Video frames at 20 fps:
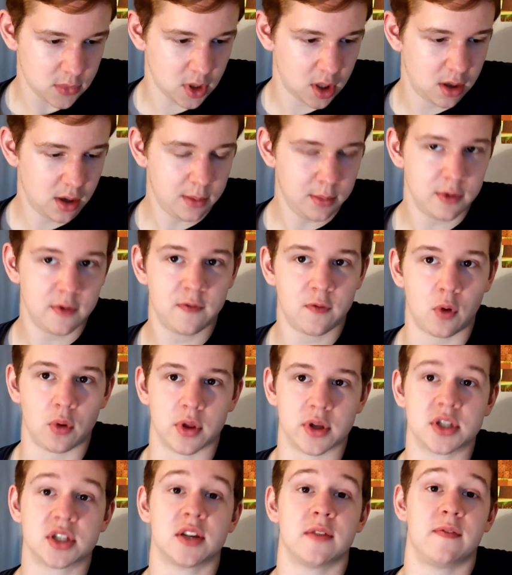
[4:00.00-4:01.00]
Number 4,
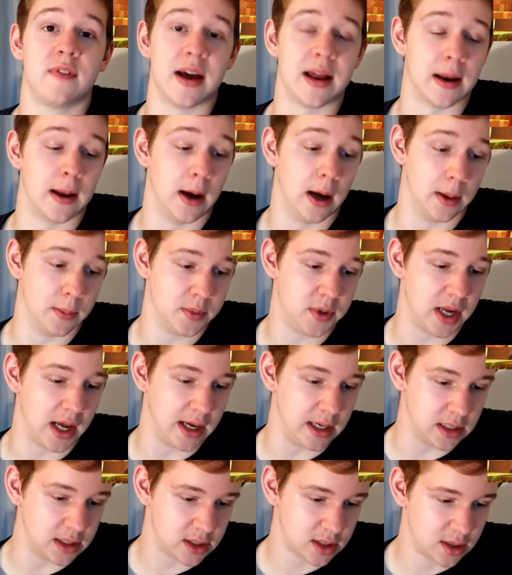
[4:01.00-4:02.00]
the Savanna
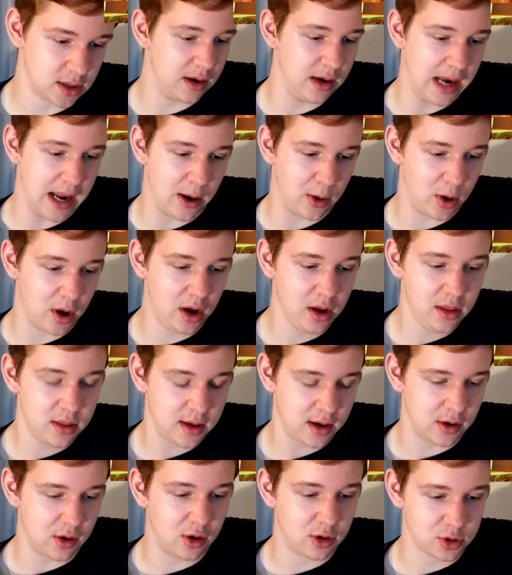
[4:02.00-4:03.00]
update. Now, I
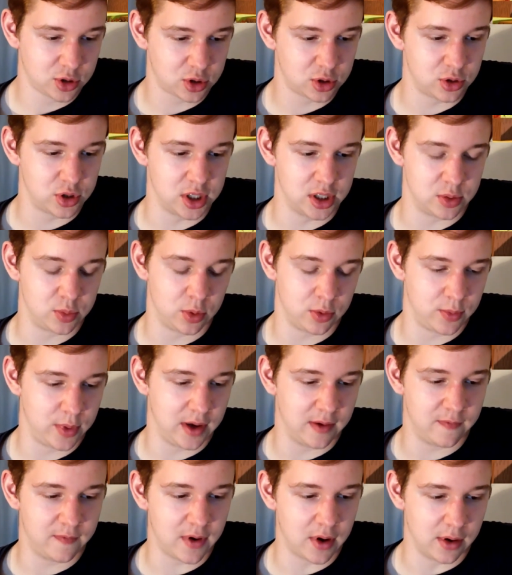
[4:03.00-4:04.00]
think ostriches would be
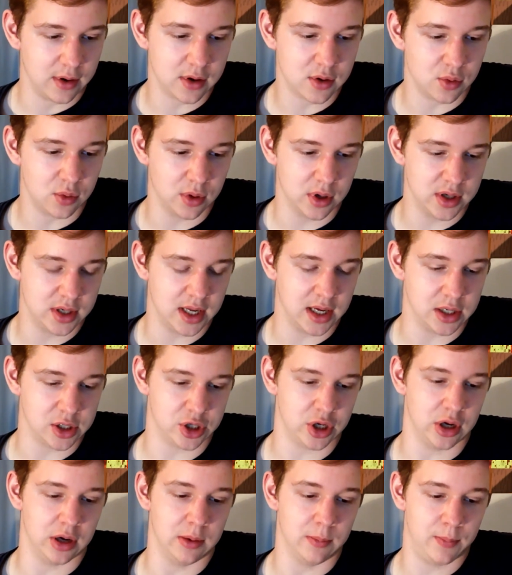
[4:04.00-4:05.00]
a very cool
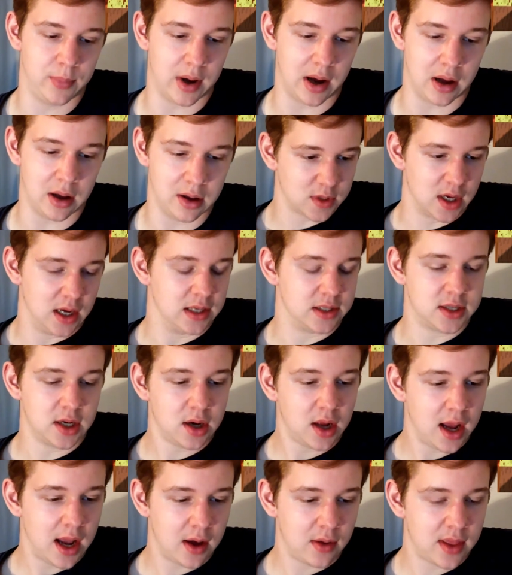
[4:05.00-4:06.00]
addition, but I don't
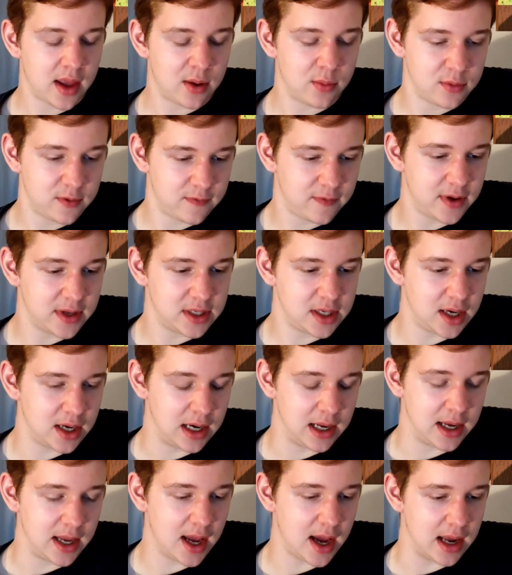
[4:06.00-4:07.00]
know how that would fit in.
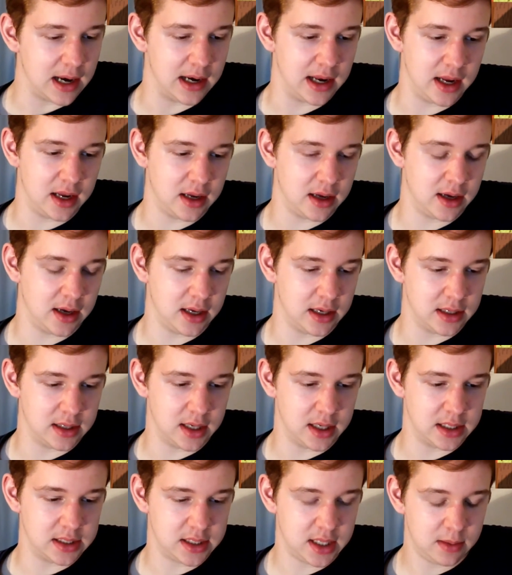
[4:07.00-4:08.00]
Again,
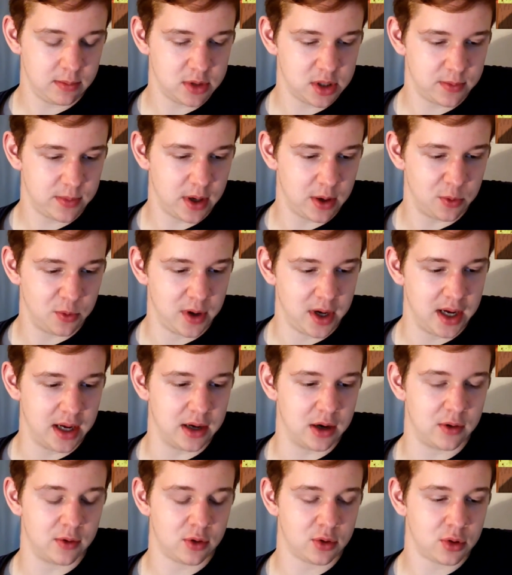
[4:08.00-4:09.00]
it seems a bit
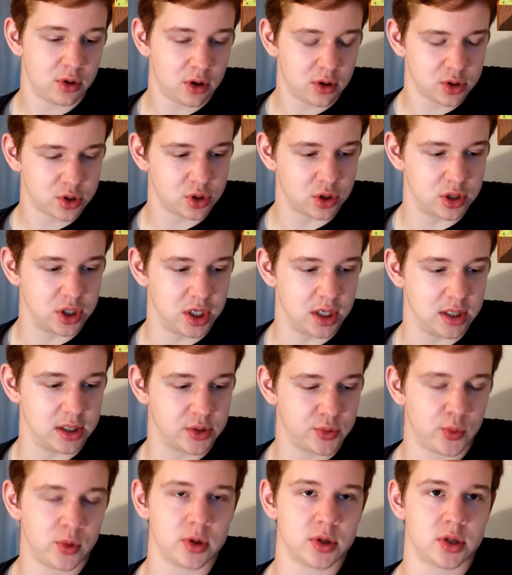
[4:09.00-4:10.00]
weird.
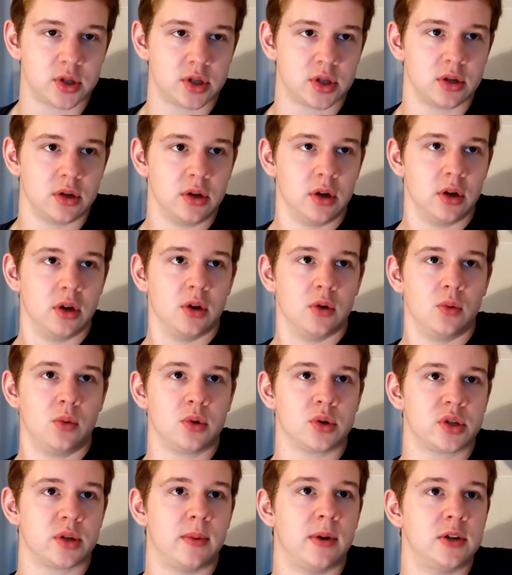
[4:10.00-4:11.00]
Ostriches, what's
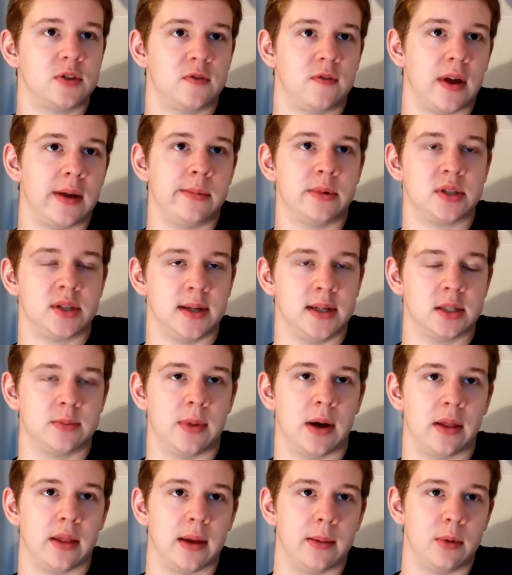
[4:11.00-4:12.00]
the most famous things
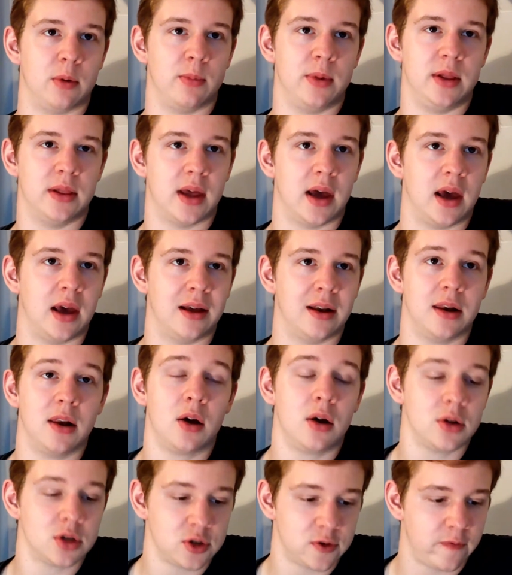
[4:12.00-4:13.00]
about them? I mean, they're
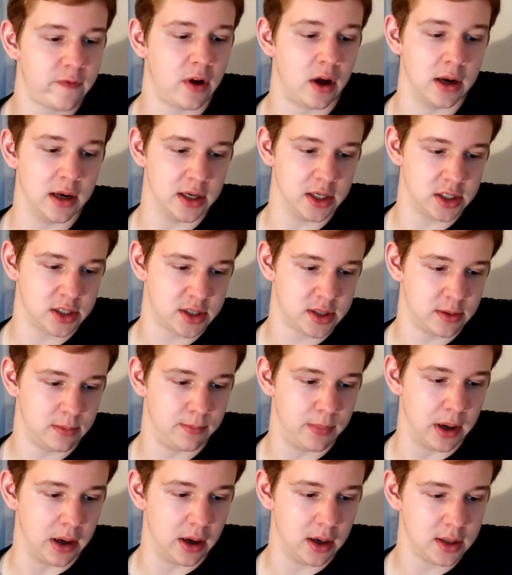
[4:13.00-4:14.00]
large flightless
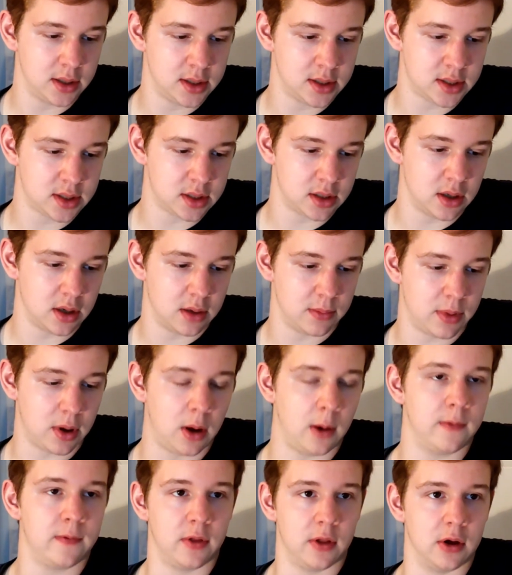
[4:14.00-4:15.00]
birds,
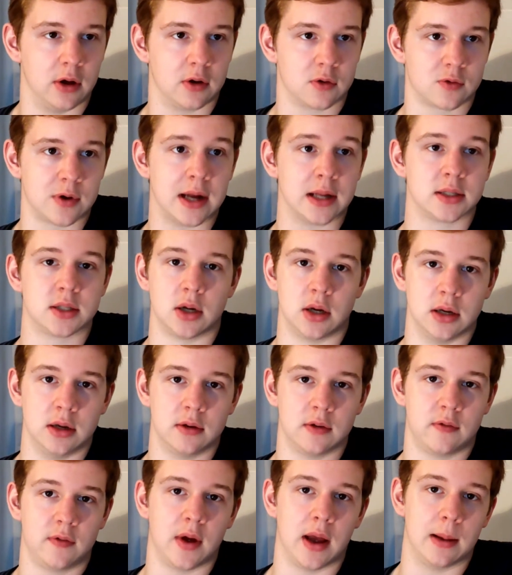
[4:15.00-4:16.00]
part of the
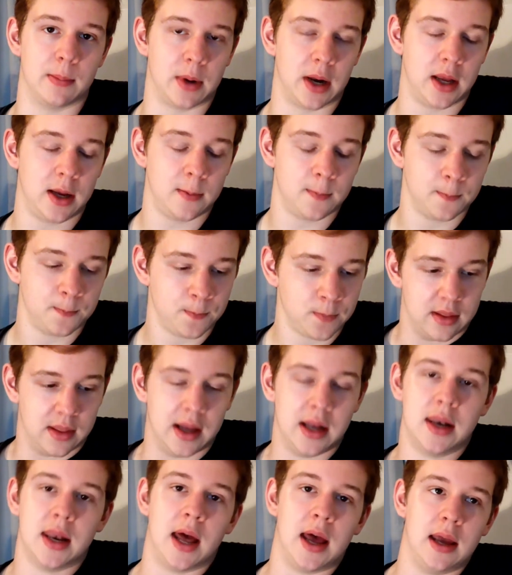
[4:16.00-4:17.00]
ratite family.
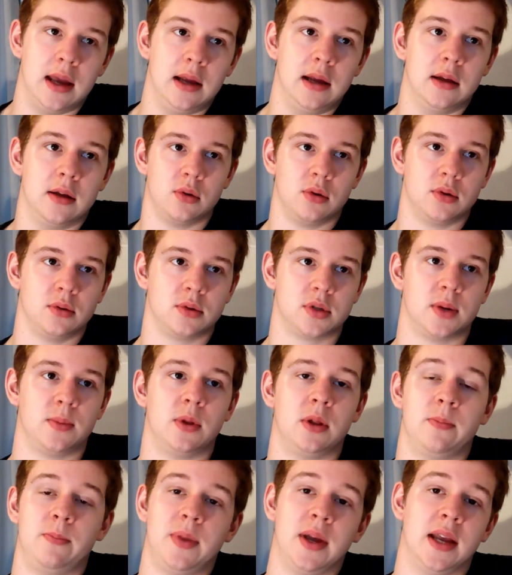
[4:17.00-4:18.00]
They lay some of
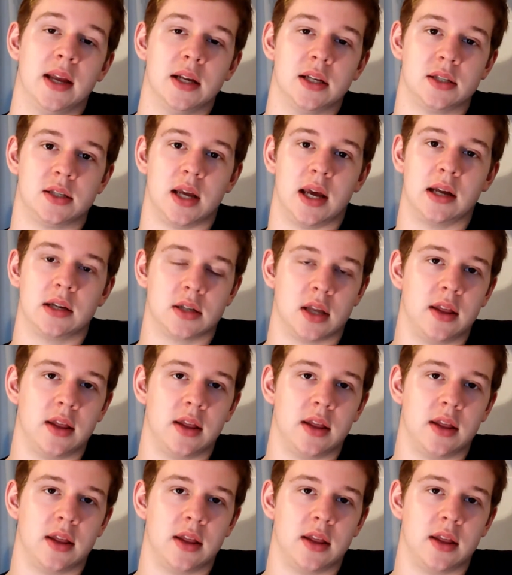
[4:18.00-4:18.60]
the biggest eggs.